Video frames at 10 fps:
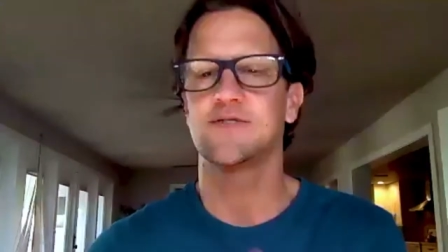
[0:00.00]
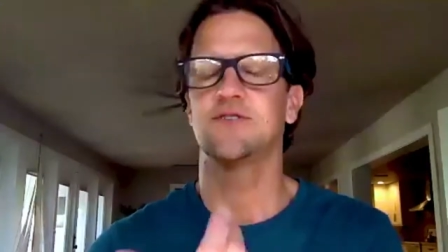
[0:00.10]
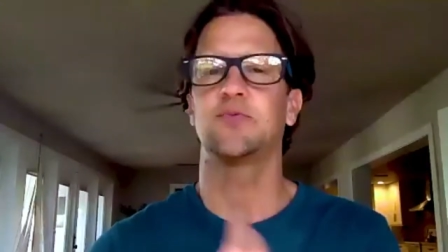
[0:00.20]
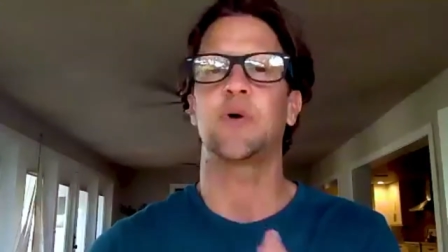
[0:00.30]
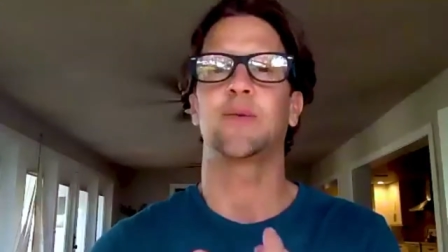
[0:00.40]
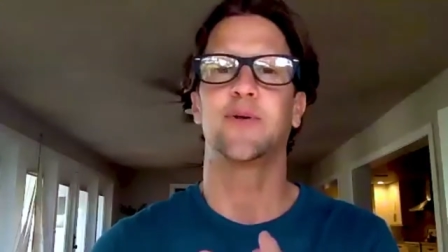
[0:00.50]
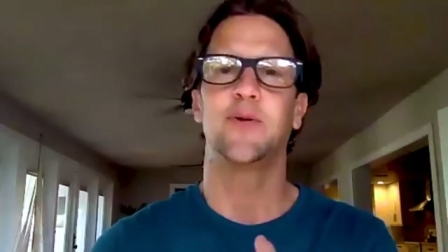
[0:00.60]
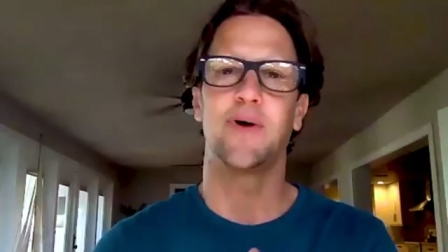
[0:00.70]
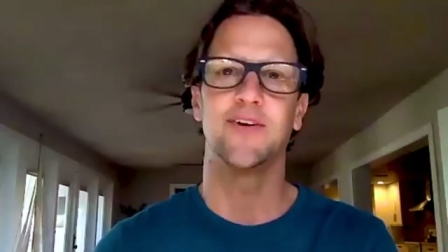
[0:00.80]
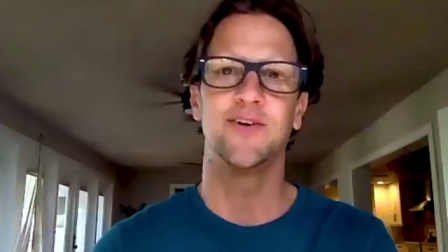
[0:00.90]
else that just popped
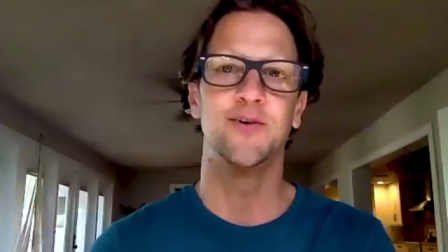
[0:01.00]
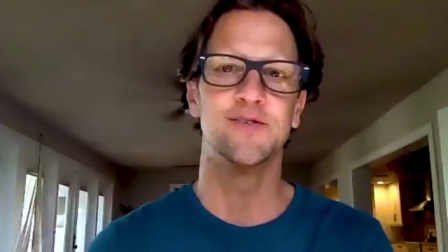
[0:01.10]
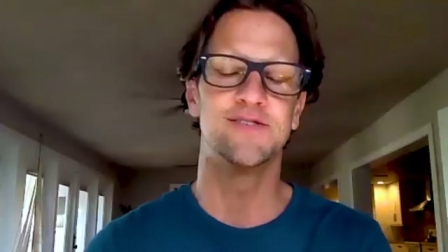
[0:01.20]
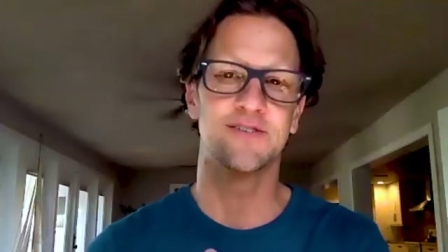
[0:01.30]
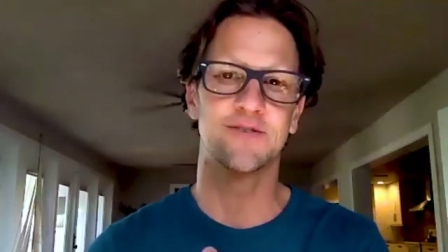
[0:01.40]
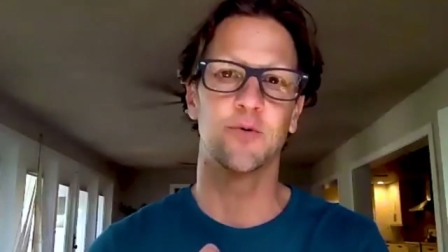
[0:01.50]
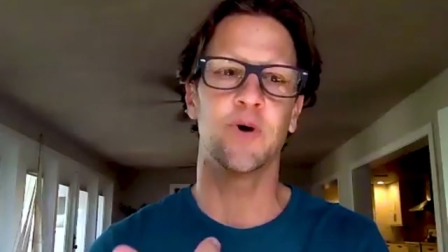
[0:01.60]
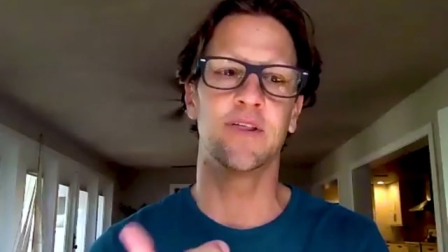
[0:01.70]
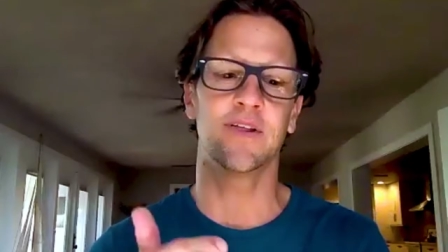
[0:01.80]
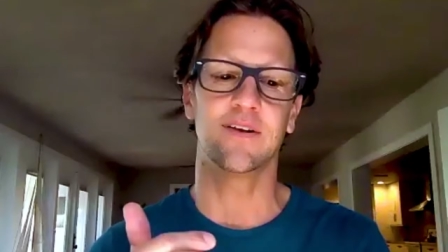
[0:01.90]
into mind too is just the
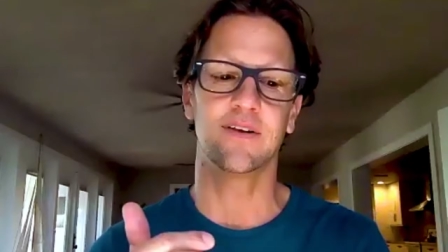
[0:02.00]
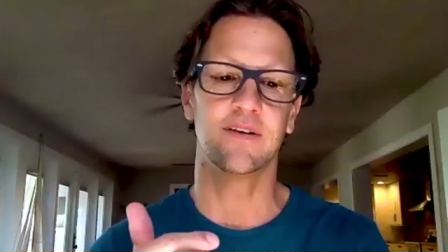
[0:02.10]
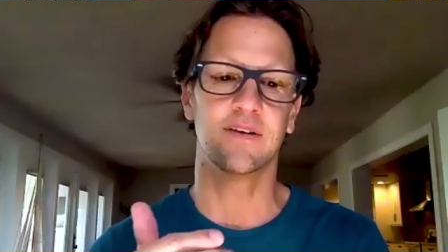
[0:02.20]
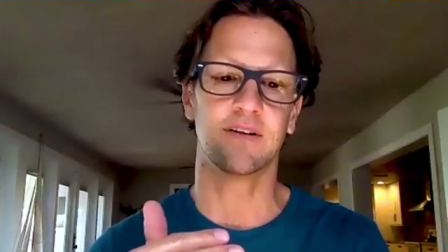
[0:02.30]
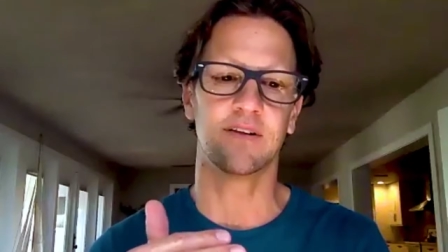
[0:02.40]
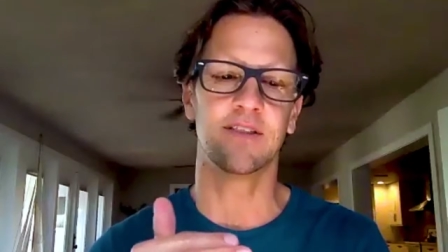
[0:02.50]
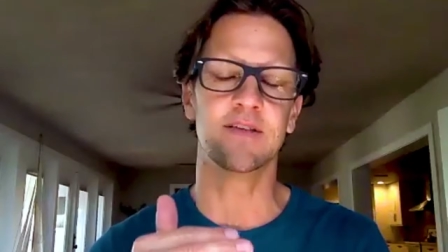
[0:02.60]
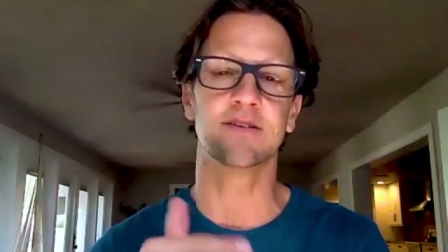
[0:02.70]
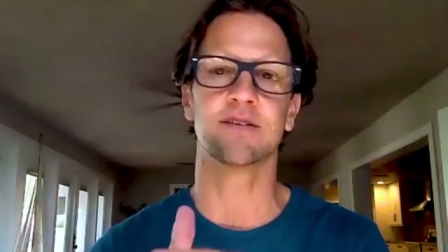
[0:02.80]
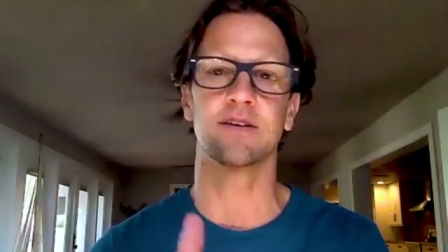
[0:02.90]
way that
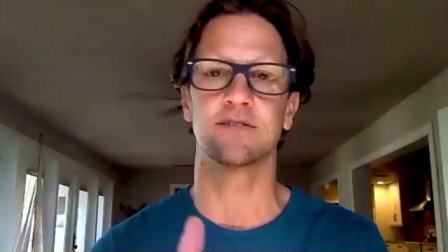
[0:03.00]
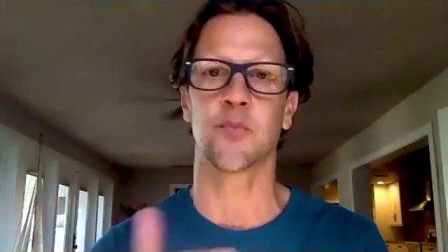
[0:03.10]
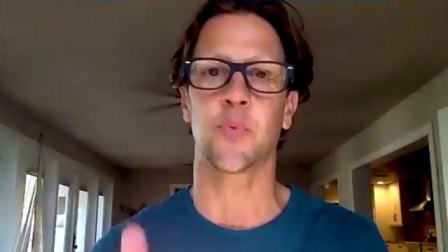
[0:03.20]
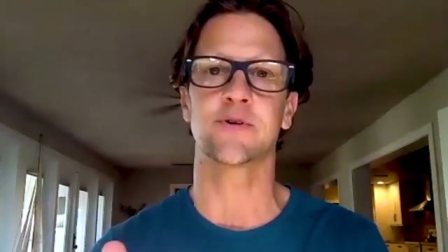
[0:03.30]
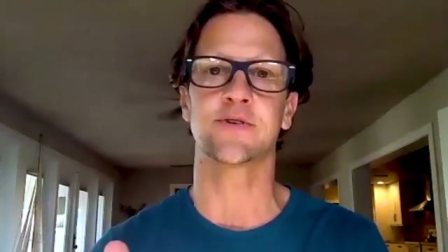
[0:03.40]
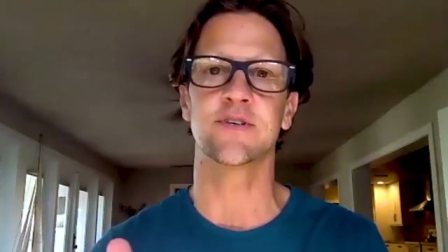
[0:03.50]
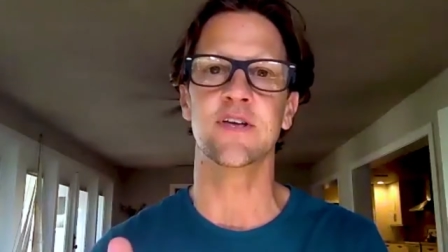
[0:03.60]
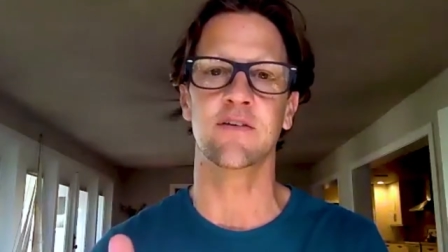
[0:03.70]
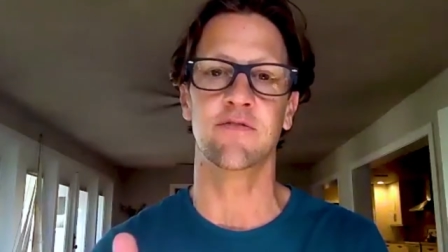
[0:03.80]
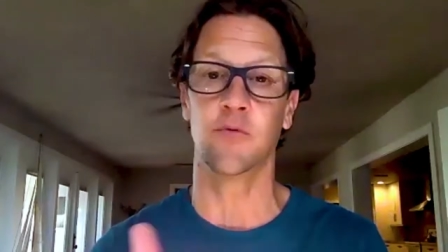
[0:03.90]
these things are
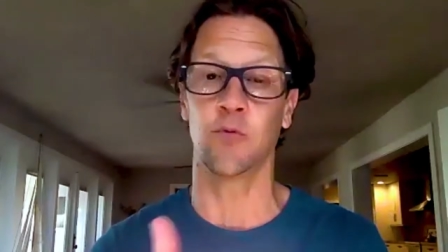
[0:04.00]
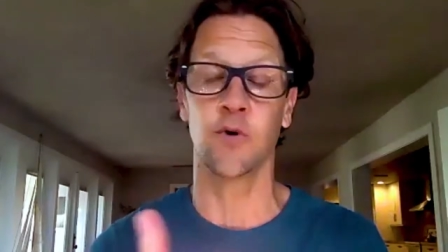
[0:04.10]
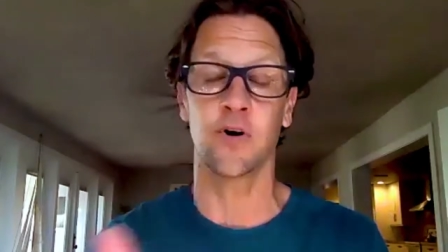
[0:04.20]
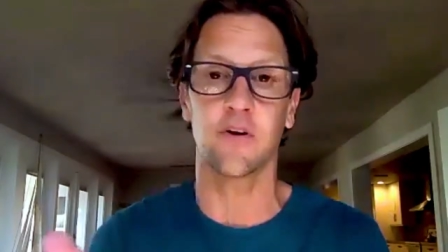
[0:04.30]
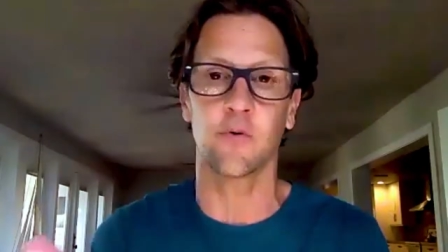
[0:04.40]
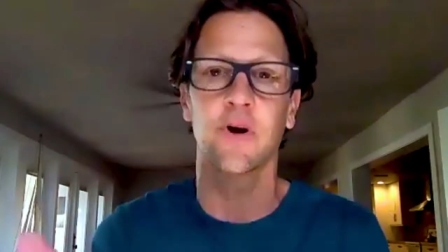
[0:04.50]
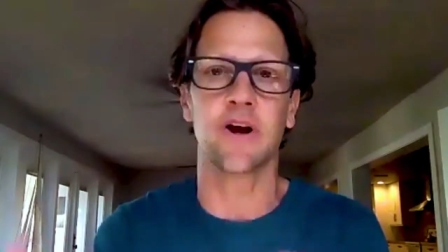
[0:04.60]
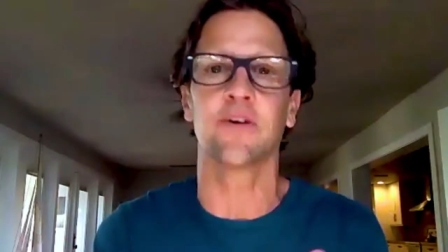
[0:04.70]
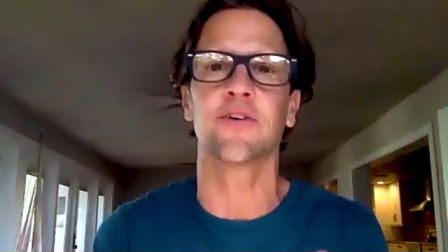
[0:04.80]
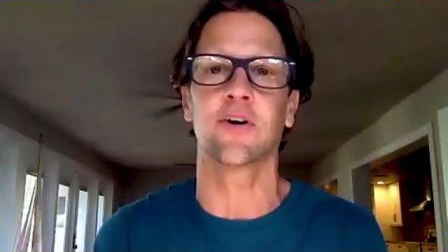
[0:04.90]
perceived and we're we're
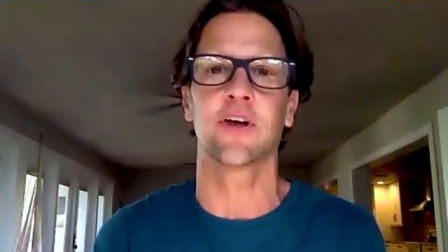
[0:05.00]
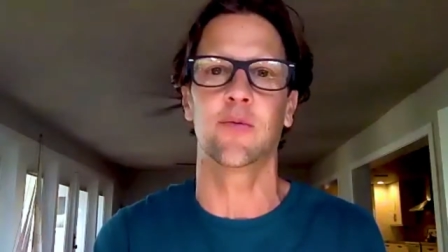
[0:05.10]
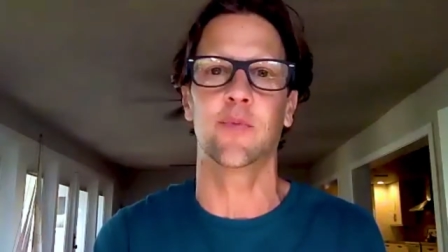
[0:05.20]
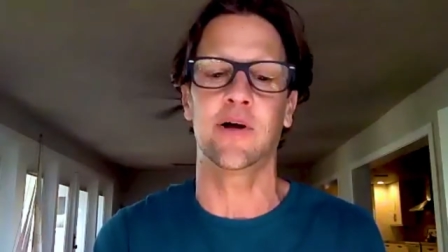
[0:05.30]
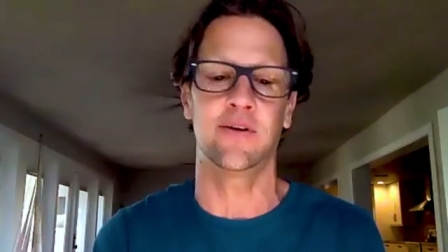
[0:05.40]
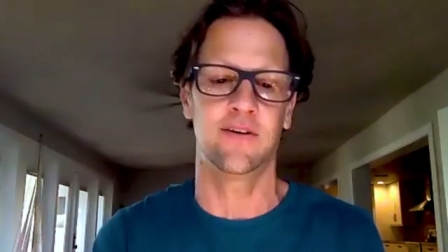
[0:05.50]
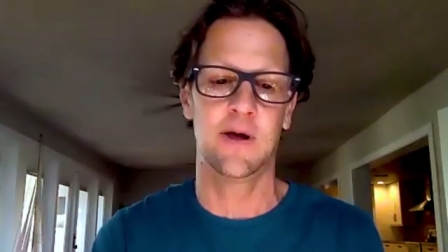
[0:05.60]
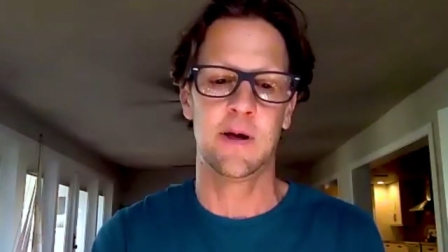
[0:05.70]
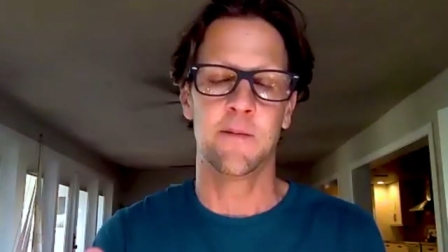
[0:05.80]
here talking about